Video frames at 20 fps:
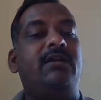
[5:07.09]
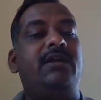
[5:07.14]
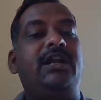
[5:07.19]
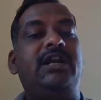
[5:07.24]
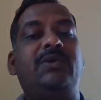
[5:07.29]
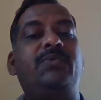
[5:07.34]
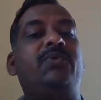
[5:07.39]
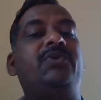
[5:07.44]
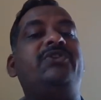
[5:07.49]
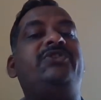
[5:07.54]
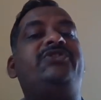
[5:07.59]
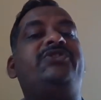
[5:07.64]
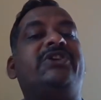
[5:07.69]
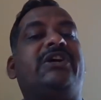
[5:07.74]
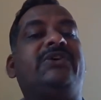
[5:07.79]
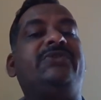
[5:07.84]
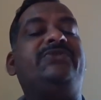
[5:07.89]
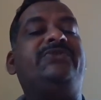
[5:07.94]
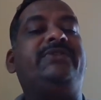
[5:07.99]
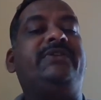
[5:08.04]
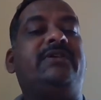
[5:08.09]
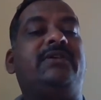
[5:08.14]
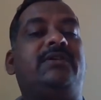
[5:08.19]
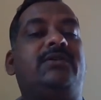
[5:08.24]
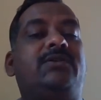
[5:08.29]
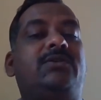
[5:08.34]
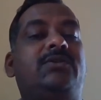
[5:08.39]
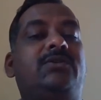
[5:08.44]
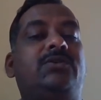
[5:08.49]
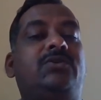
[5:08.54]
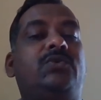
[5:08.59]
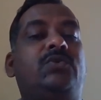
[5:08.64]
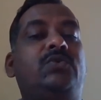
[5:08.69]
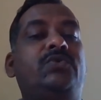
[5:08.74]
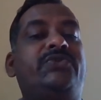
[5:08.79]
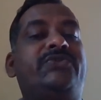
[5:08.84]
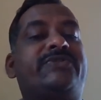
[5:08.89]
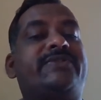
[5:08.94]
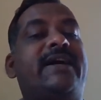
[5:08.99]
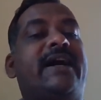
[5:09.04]
It was Chaucer who
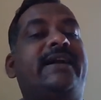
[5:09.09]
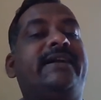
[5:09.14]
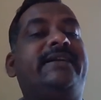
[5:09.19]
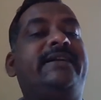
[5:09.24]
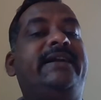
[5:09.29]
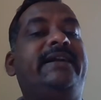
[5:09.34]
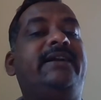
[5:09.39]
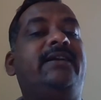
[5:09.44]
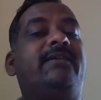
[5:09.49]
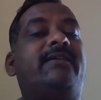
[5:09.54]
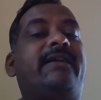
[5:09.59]
started